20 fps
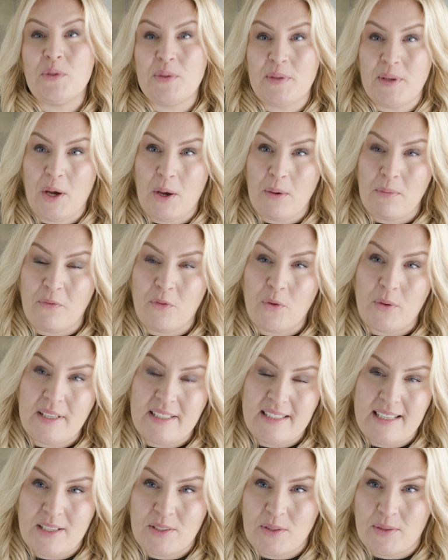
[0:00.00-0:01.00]
Sweet Home
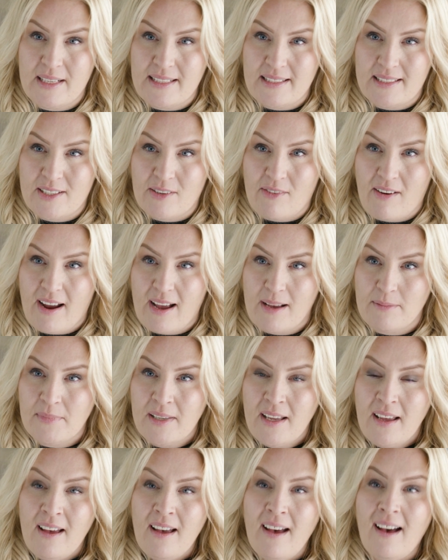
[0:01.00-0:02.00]
46 on Instagram.
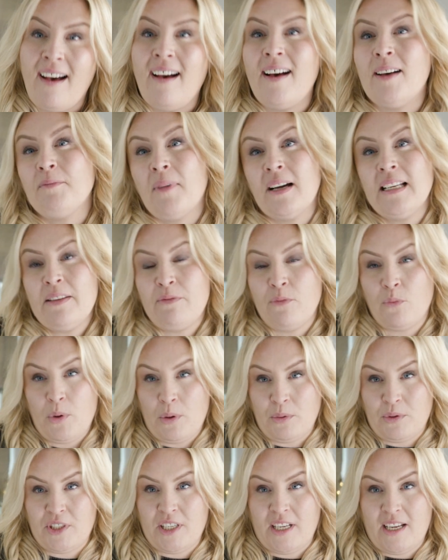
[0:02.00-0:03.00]
I live in
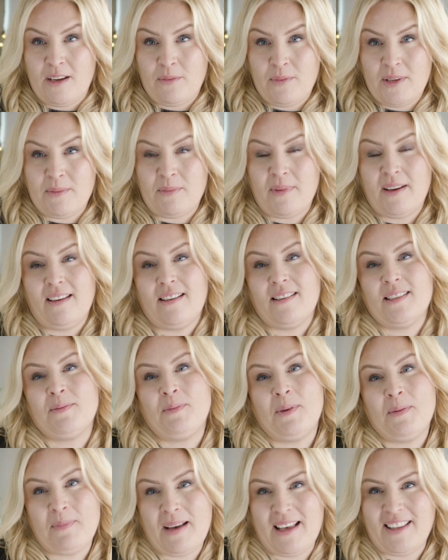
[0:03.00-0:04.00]
Wiltshire with my
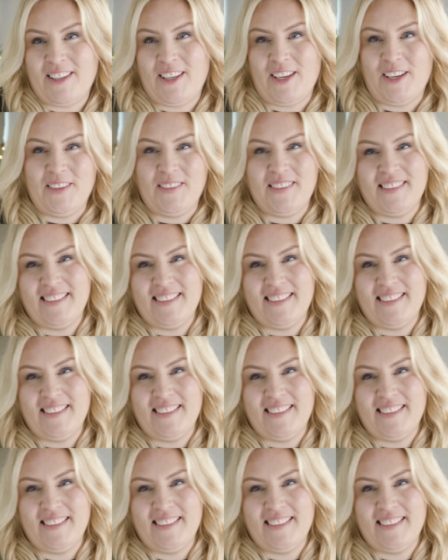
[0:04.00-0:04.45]
husband Matthew.